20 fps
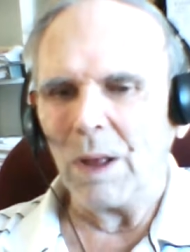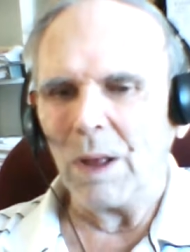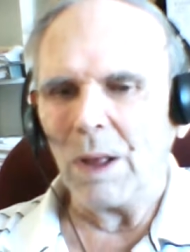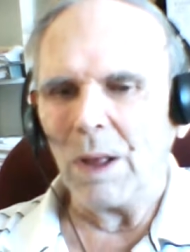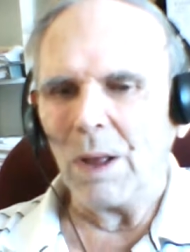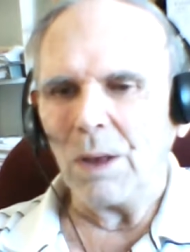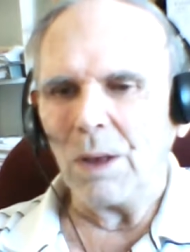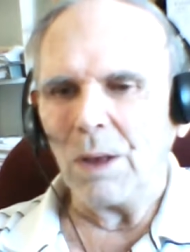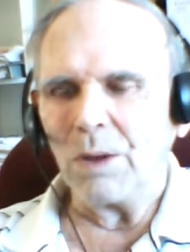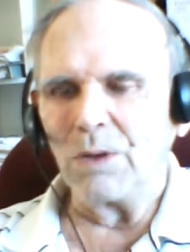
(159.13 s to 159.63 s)

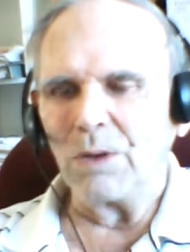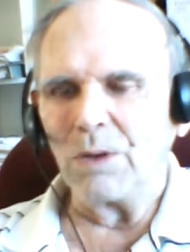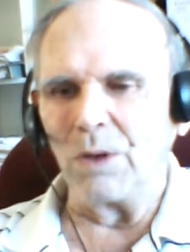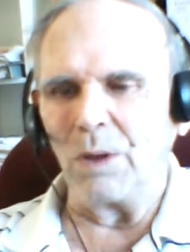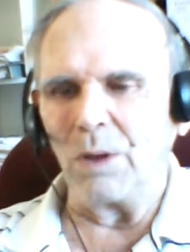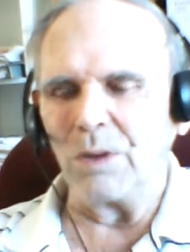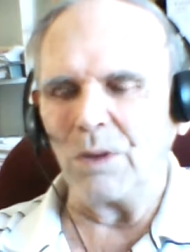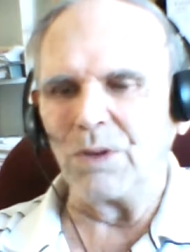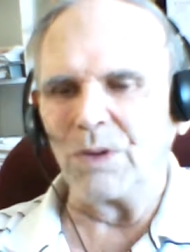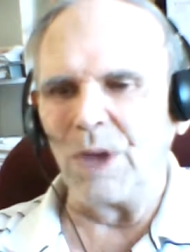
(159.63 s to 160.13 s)
So the
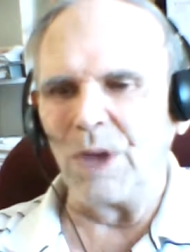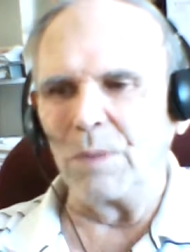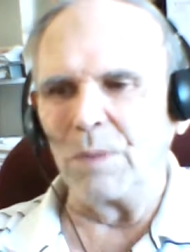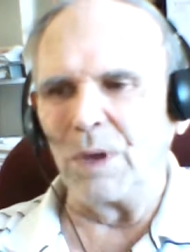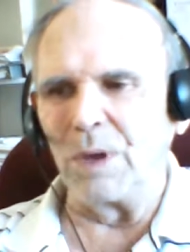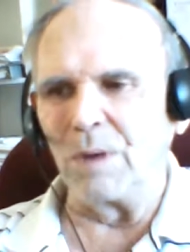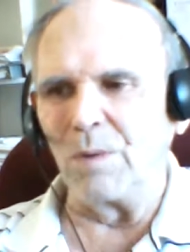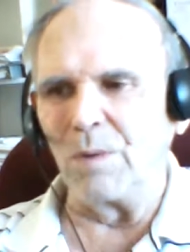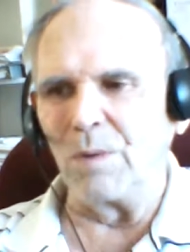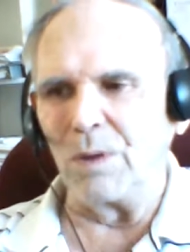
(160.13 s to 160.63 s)
same thing
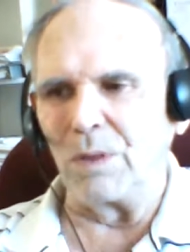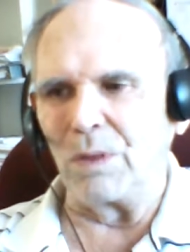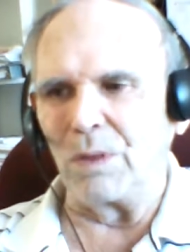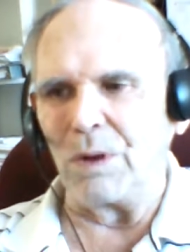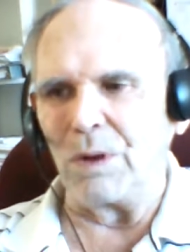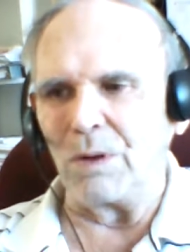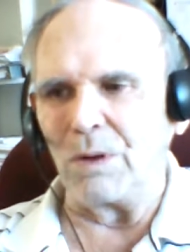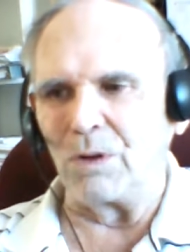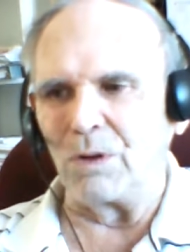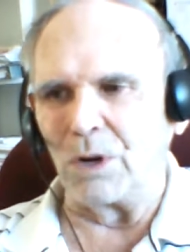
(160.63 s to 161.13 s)
with the
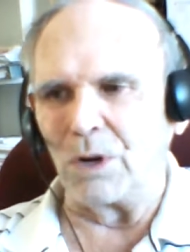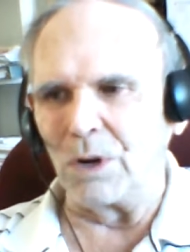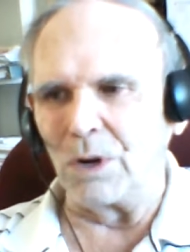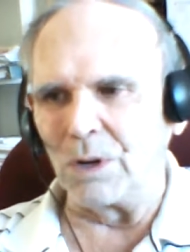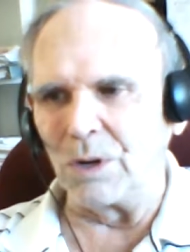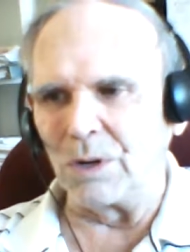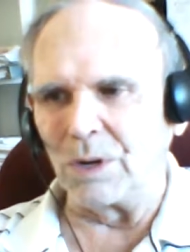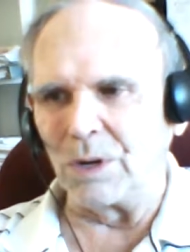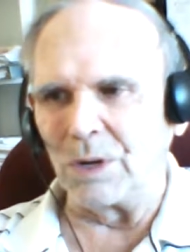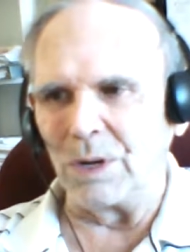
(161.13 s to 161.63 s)
church,
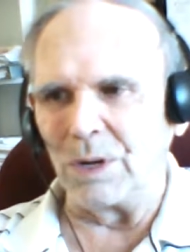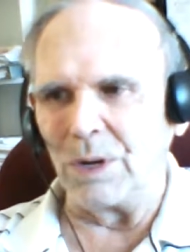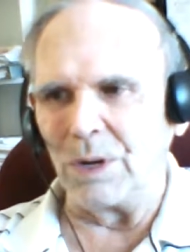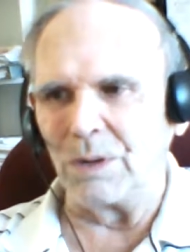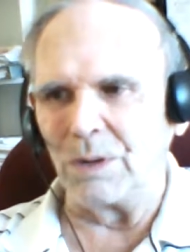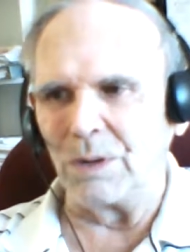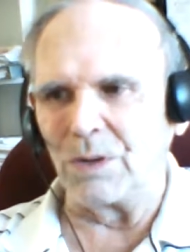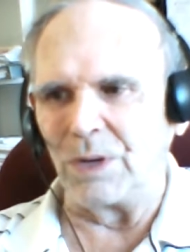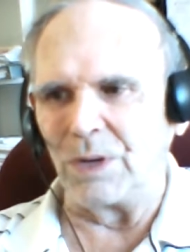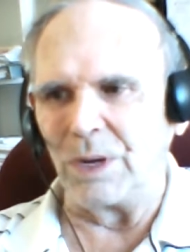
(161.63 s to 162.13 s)
it's
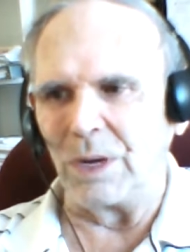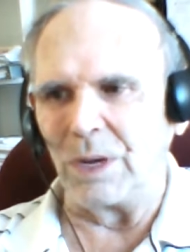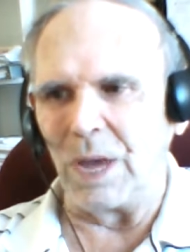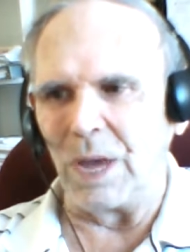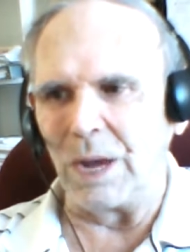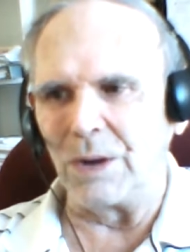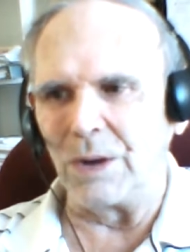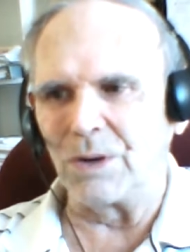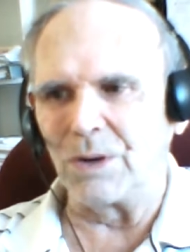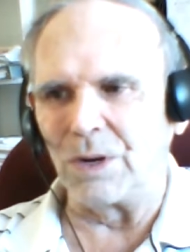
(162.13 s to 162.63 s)

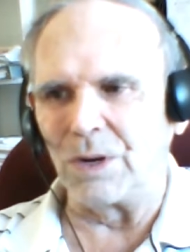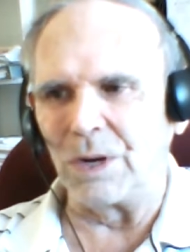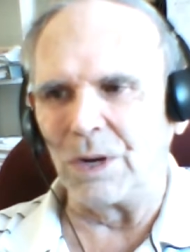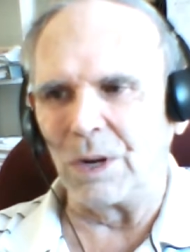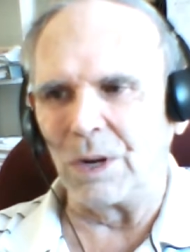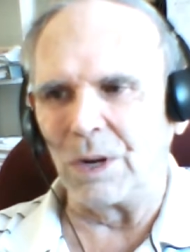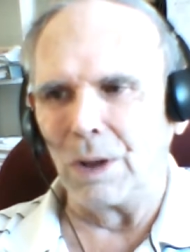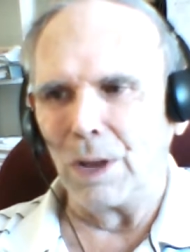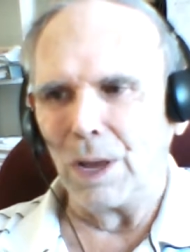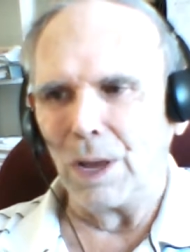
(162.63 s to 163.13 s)
engaging
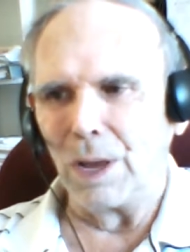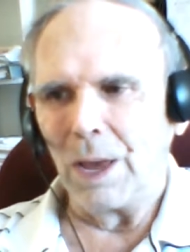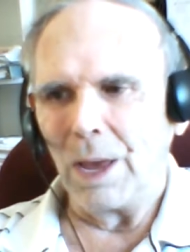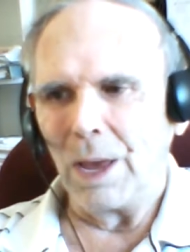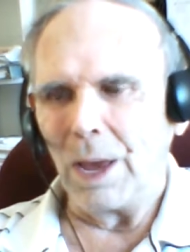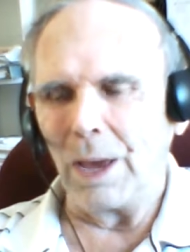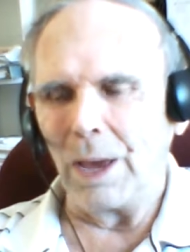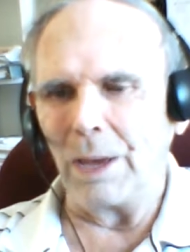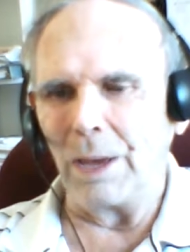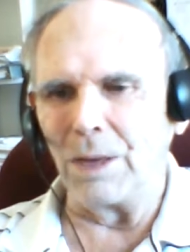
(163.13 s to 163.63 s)
and
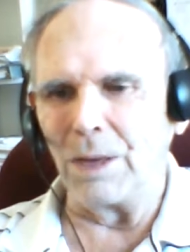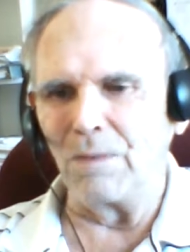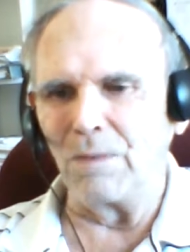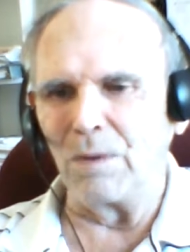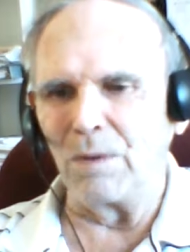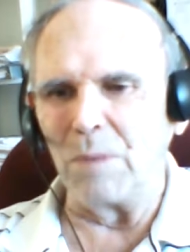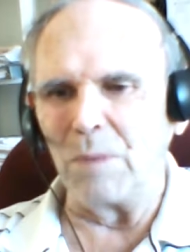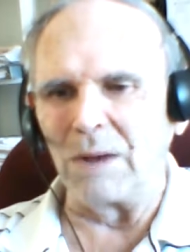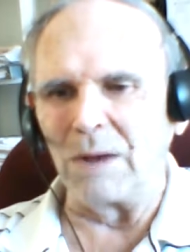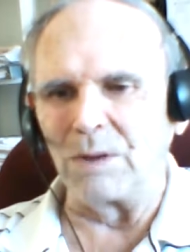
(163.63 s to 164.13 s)
giving back
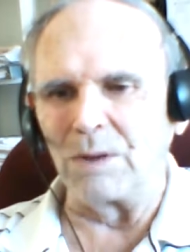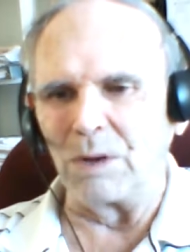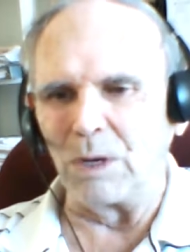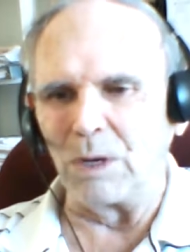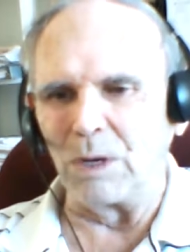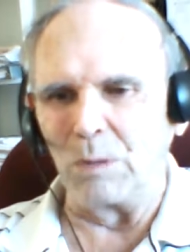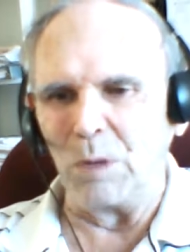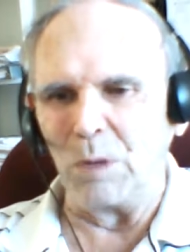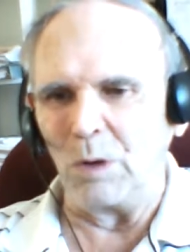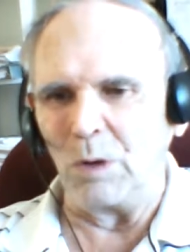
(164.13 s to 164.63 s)
to
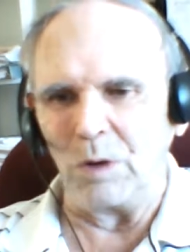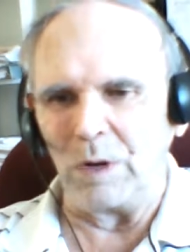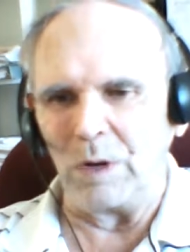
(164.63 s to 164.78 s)
community.